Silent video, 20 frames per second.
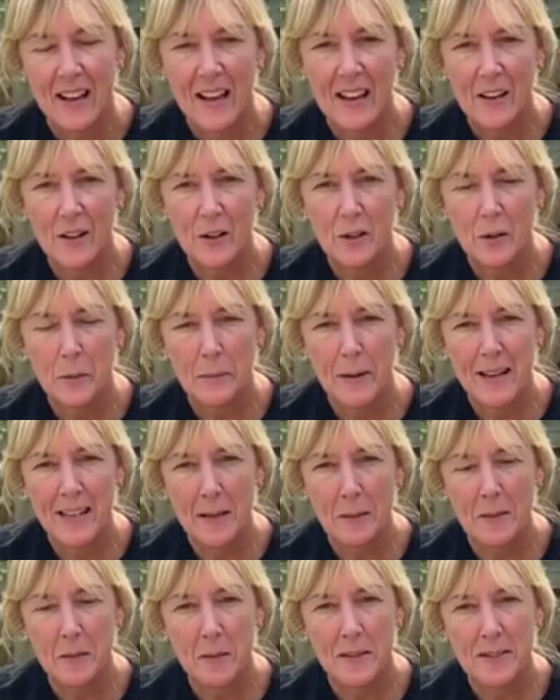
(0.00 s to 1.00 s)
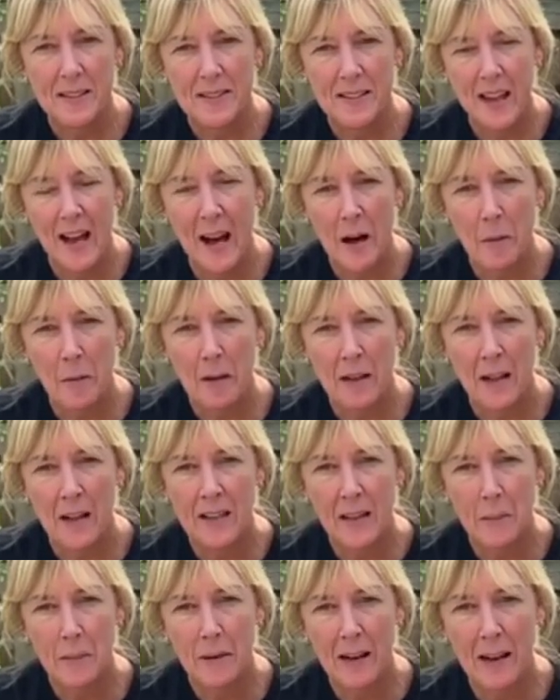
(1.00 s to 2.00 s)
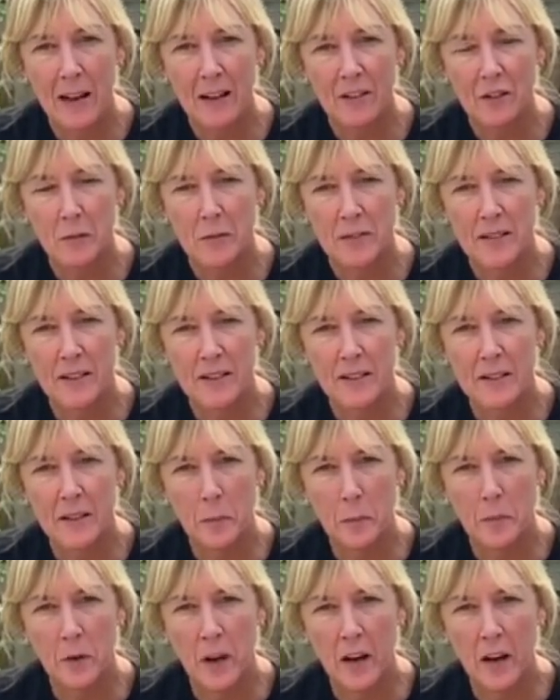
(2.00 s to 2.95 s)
Hello, my name is Mrs. Campbell and I'm a classroom assistant at